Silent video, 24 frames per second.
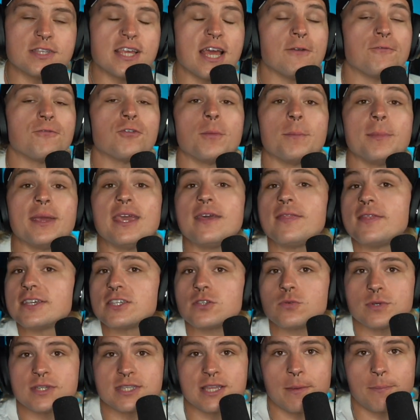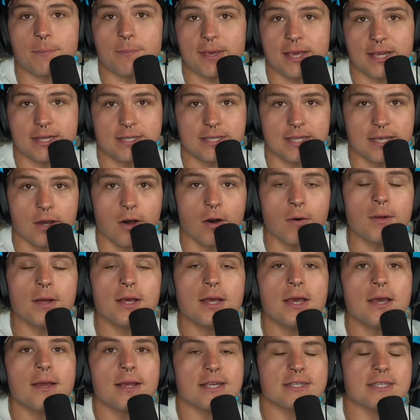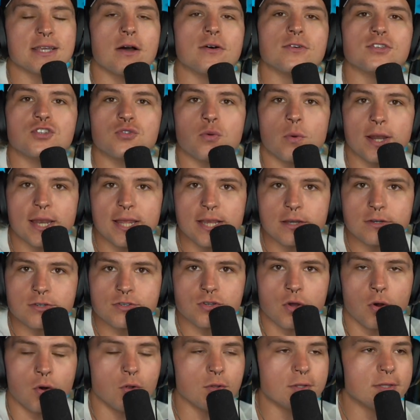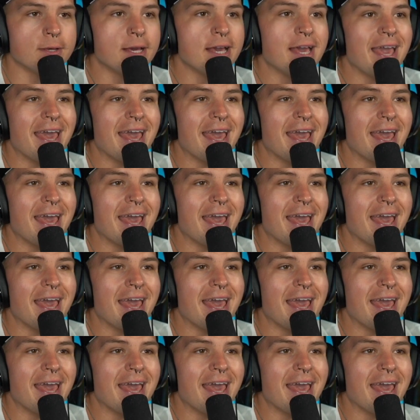And for me, this was a big deal because I was 20 years old.